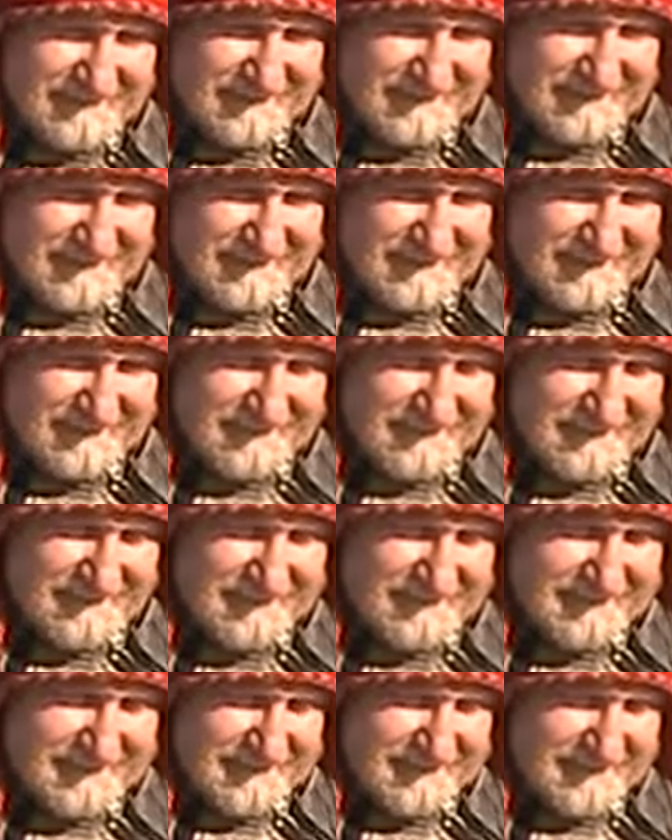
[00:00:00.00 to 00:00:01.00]

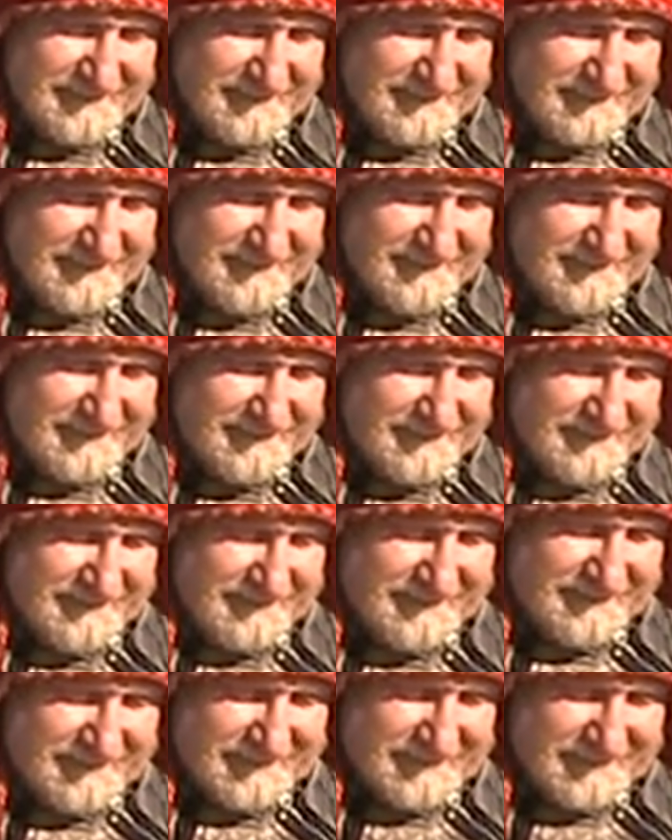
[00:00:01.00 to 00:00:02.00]

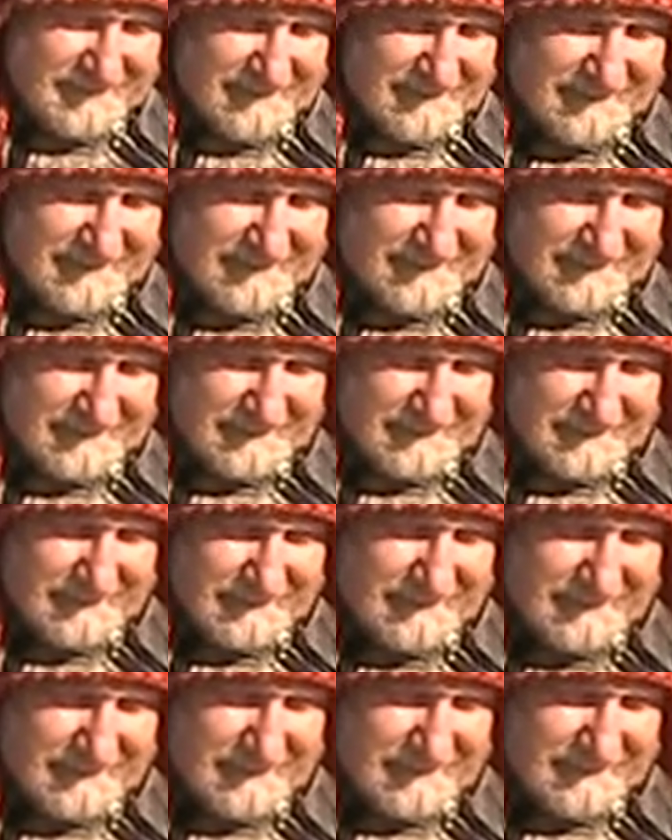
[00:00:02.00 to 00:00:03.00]

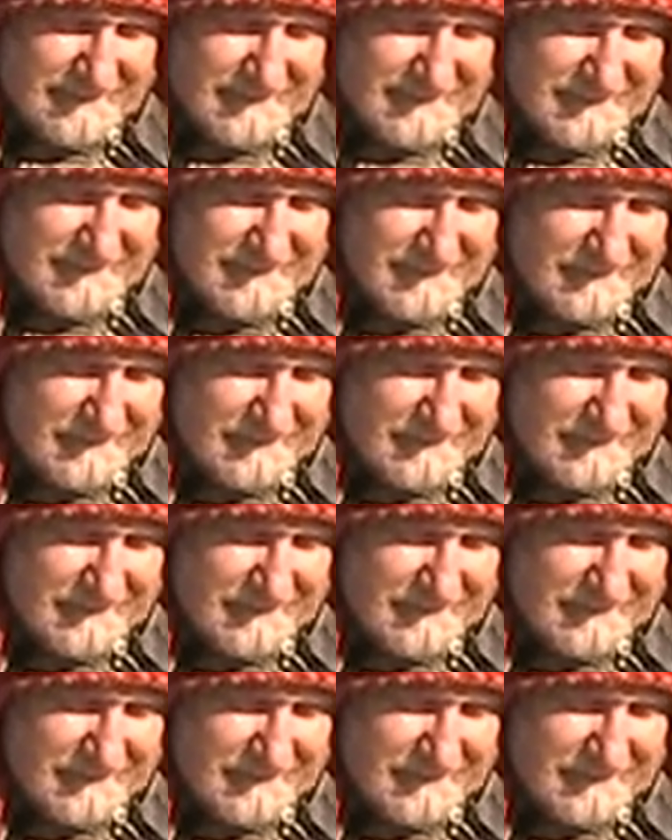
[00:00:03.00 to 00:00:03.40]
(not speaking)